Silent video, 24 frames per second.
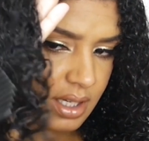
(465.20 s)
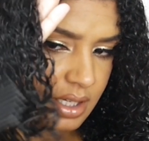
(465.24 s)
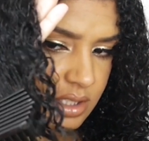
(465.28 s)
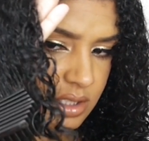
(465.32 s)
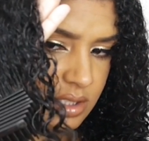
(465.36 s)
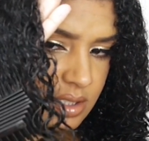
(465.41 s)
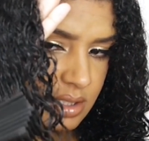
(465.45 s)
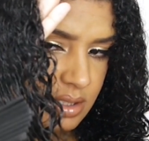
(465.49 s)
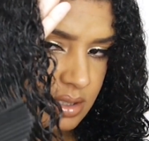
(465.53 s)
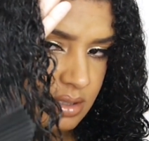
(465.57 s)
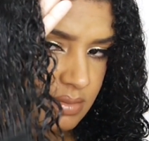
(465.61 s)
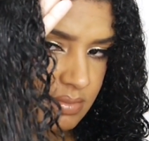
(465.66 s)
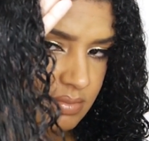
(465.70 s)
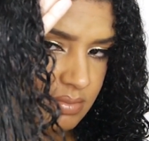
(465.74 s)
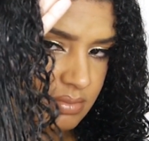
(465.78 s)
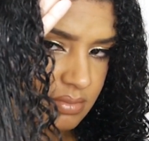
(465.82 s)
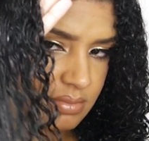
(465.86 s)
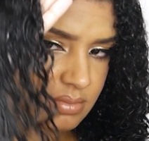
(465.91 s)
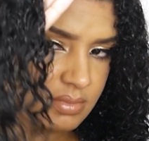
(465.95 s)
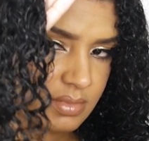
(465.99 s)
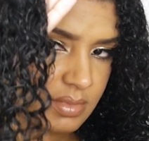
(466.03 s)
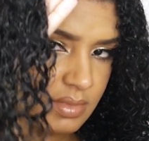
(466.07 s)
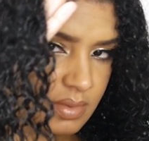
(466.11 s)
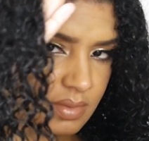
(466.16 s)
I can just
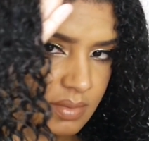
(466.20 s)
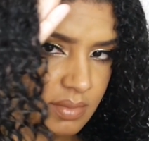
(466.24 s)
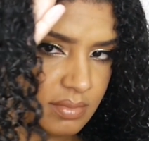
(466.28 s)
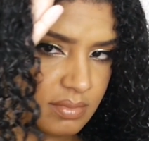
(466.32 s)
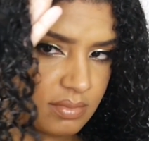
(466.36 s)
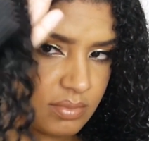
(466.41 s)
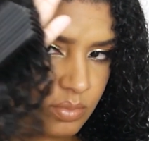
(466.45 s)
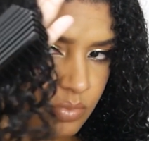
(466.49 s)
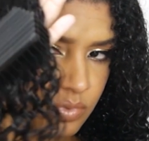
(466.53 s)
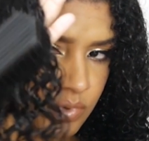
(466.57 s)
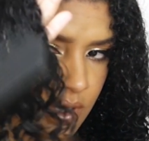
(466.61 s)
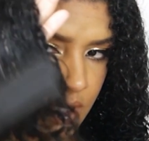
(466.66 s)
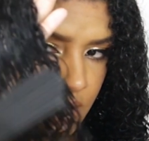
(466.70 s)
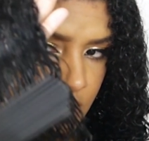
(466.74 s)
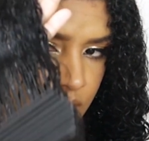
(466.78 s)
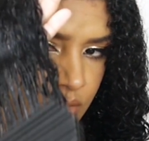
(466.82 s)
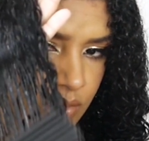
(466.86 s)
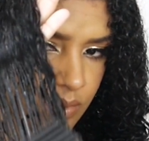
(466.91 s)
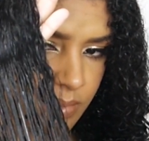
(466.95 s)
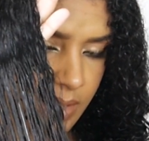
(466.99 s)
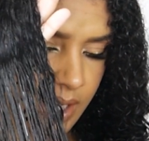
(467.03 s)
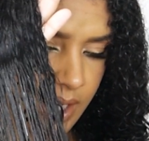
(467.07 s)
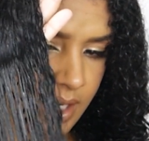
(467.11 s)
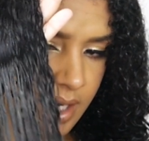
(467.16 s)
run it
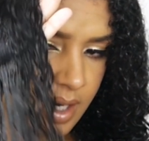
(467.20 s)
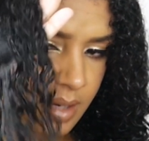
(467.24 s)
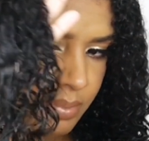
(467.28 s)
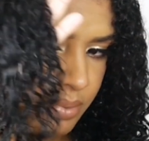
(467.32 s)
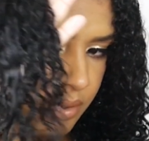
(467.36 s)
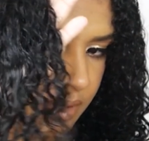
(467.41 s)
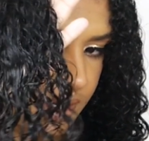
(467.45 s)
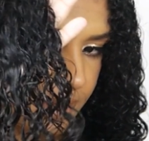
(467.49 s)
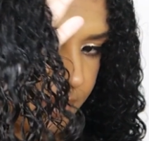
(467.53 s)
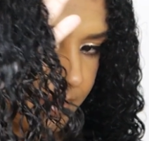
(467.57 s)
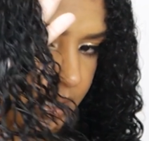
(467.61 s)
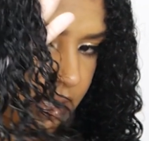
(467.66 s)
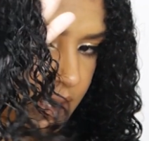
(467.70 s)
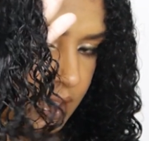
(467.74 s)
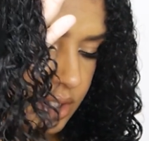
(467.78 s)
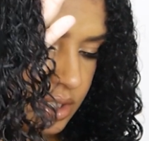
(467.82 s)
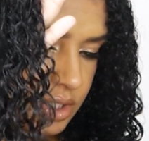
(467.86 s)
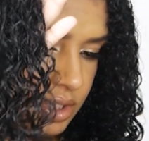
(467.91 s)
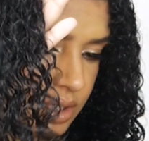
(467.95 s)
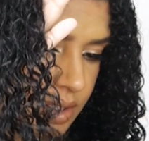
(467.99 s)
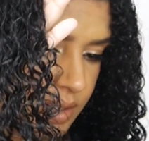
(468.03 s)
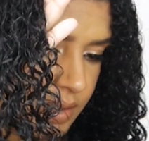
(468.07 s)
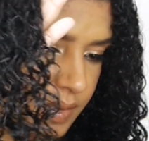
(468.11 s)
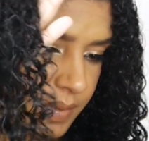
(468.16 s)
through my hair pretty
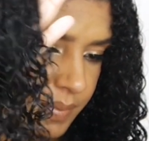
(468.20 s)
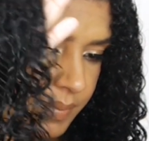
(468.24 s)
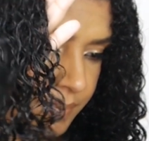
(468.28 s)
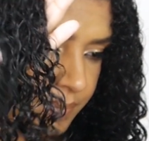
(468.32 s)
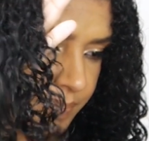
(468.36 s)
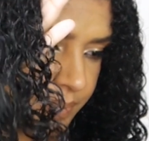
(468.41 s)
much.